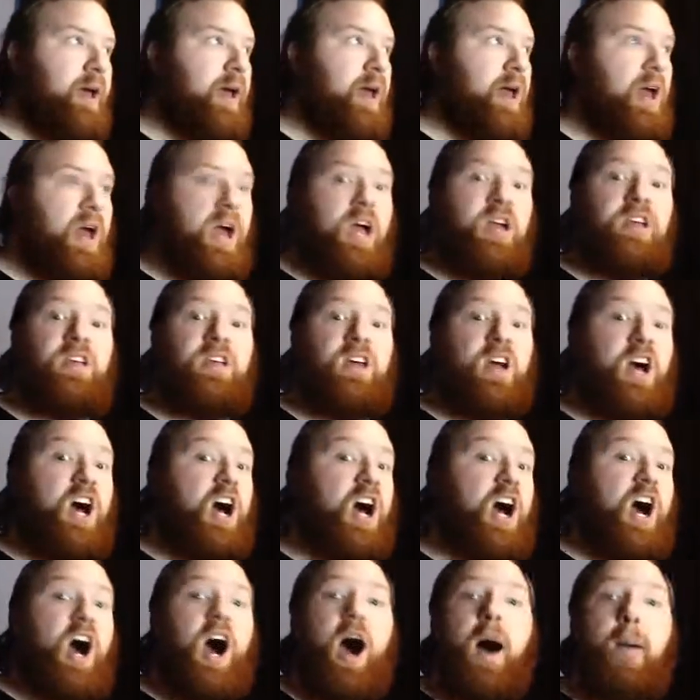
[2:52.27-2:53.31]
It has
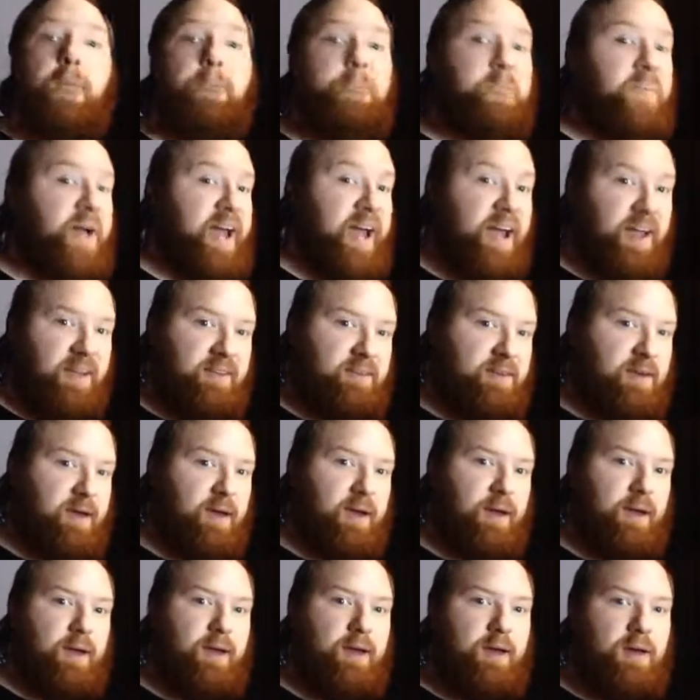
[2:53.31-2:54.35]

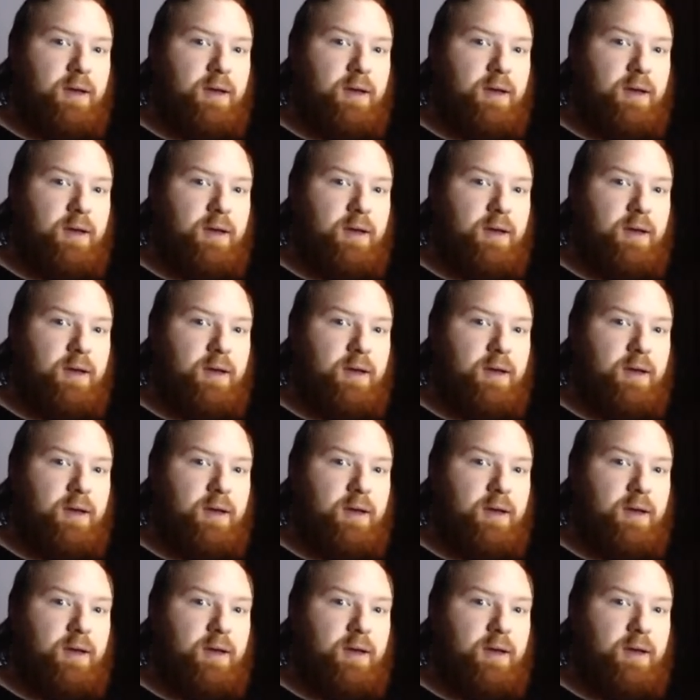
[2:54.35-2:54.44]
amazing